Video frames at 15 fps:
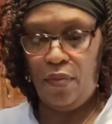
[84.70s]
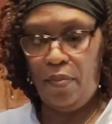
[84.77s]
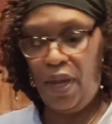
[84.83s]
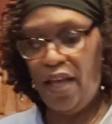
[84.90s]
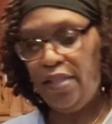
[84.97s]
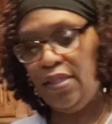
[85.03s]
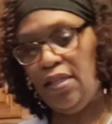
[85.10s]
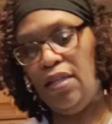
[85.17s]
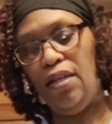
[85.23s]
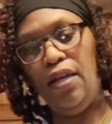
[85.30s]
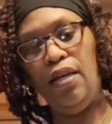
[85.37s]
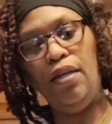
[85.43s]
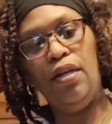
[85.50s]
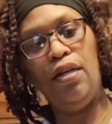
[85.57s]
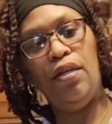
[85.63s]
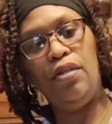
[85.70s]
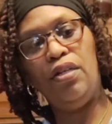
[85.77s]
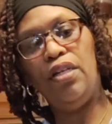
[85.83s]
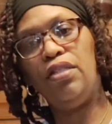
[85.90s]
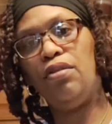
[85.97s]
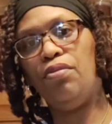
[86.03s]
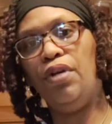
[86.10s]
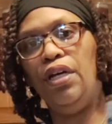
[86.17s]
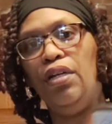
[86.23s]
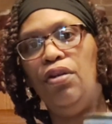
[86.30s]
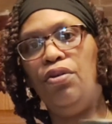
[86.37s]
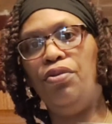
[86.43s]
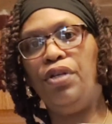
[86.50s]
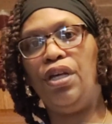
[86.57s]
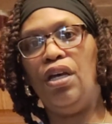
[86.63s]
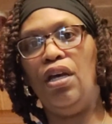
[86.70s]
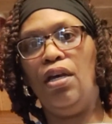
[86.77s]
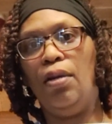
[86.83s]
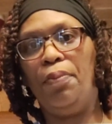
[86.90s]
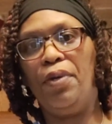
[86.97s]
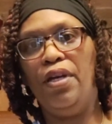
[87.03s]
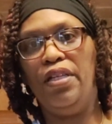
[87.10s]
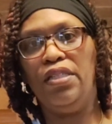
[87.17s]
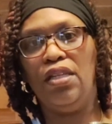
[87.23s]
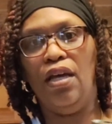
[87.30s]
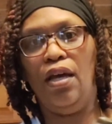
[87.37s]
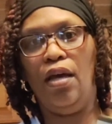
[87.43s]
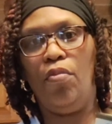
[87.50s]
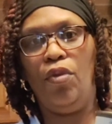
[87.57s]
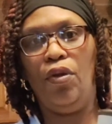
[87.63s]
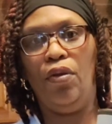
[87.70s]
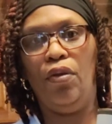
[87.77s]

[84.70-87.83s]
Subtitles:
Basically, just a regular old can of pink salmon.